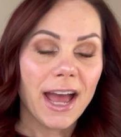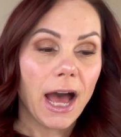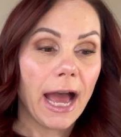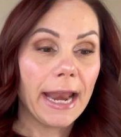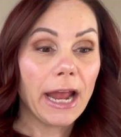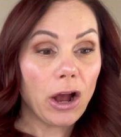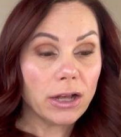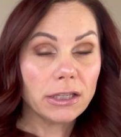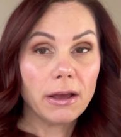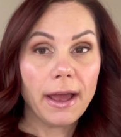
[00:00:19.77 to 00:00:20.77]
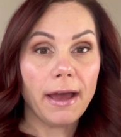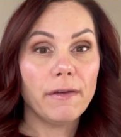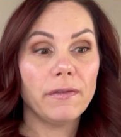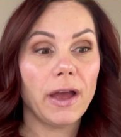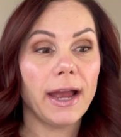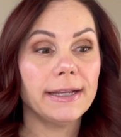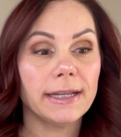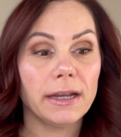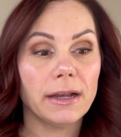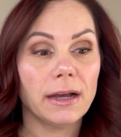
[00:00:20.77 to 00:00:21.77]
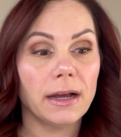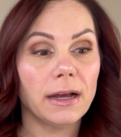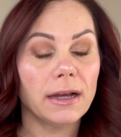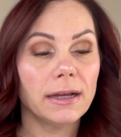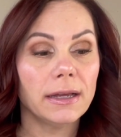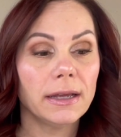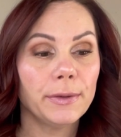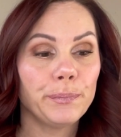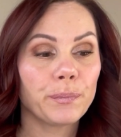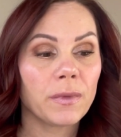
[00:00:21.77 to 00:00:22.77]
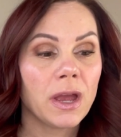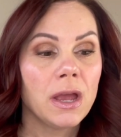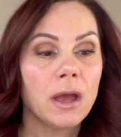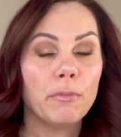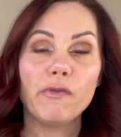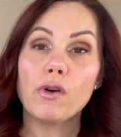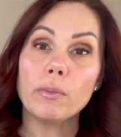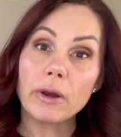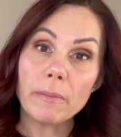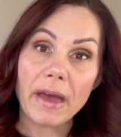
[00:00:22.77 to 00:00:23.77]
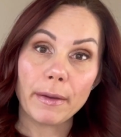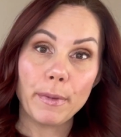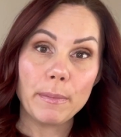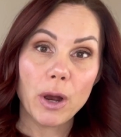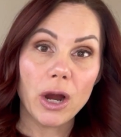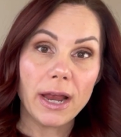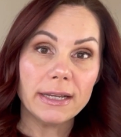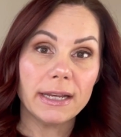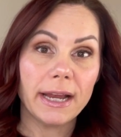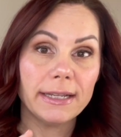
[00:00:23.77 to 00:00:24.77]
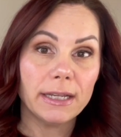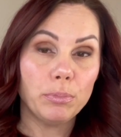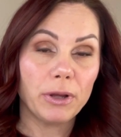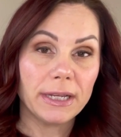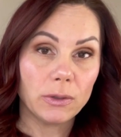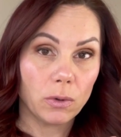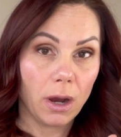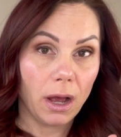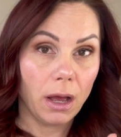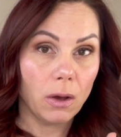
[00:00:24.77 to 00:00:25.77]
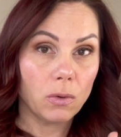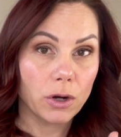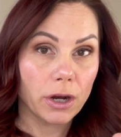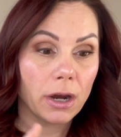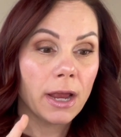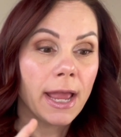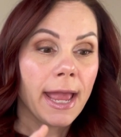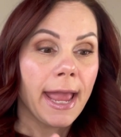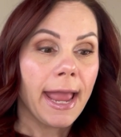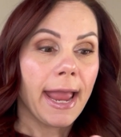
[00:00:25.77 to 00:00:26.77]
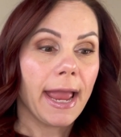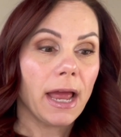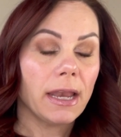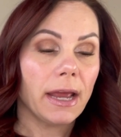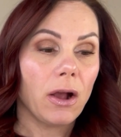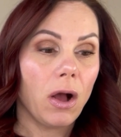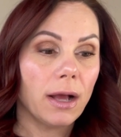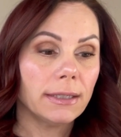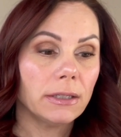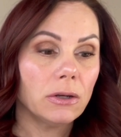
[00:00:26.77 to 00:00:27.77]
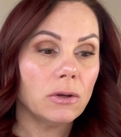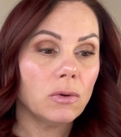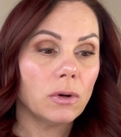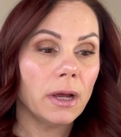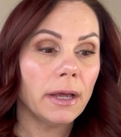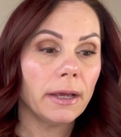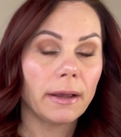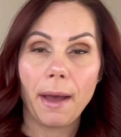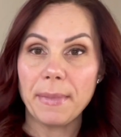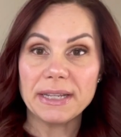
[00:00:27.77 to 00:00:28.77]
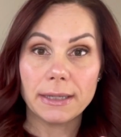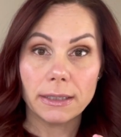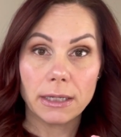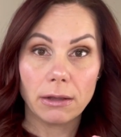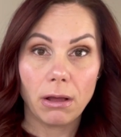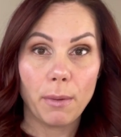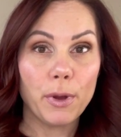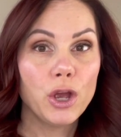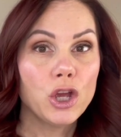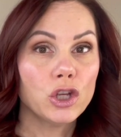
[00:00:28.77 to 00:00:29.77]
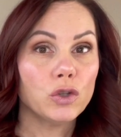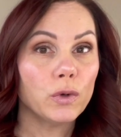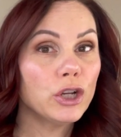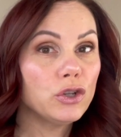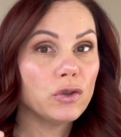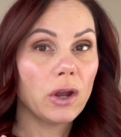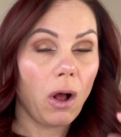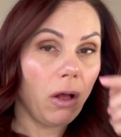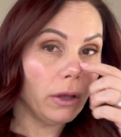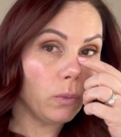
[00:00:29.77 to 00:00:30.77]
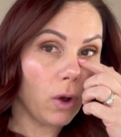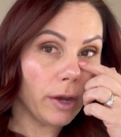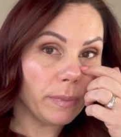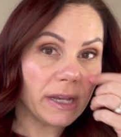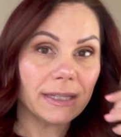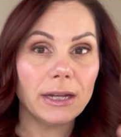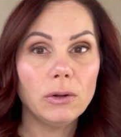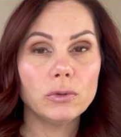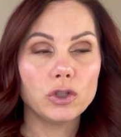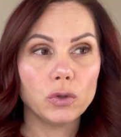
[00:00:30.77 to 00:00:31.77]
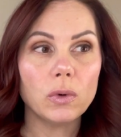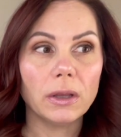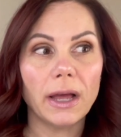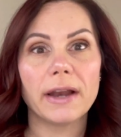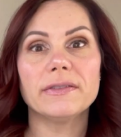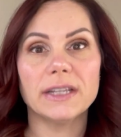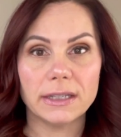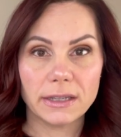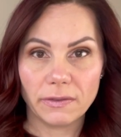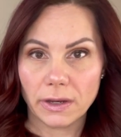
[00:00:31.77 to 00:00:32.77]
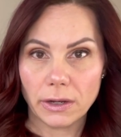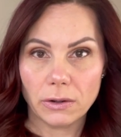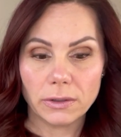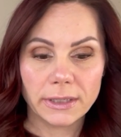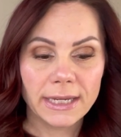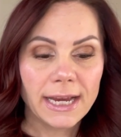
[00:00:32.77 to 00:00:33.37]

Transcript: and I also have, I did, uh, before bring back my bar ended, I did place uh, order. And I also got my Scentsy Club. So we're gonna do that all in one because I don't do a lot of Scentsy videos.